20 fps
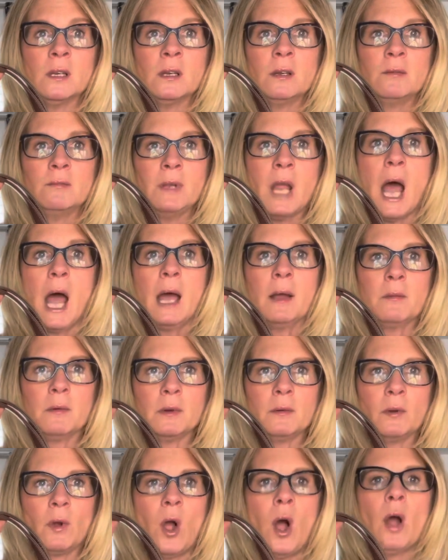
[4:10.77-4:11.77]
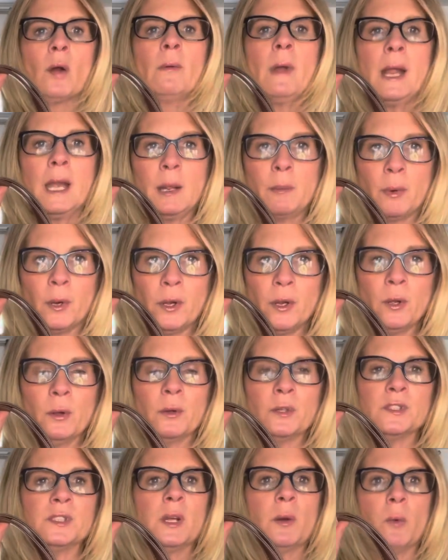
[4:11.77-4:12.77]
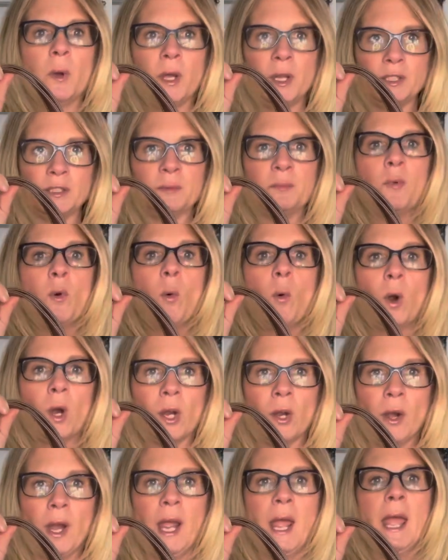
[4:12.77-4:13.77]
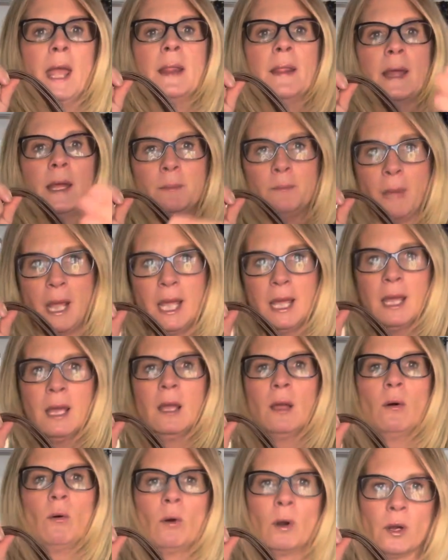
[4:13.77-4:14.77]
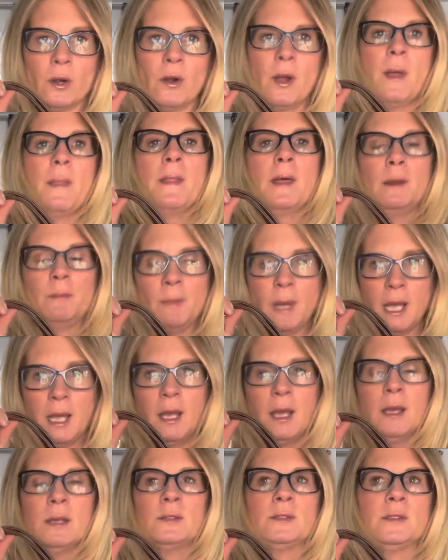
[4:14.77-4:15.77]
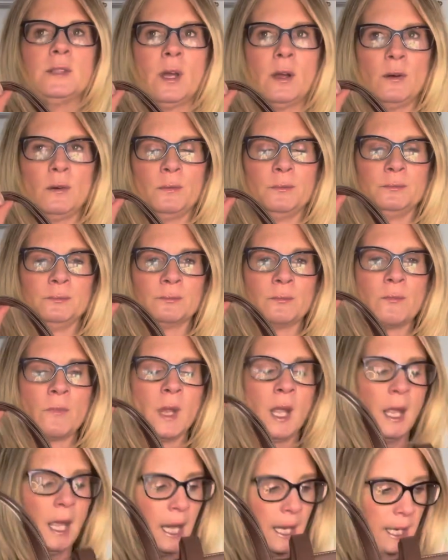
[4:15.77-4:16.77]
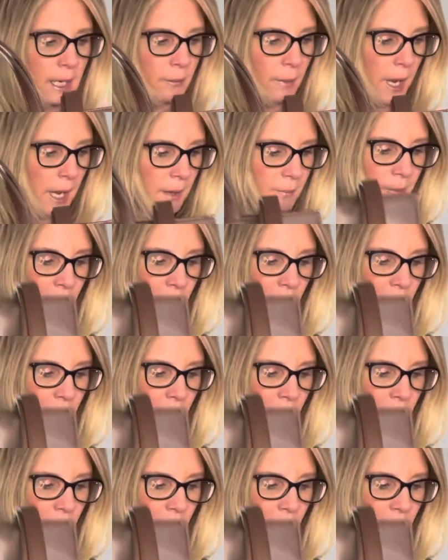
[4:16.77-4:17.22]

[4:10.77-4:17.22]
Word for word: not already produced. It was order it and then make it, order it and then make it. So anyway,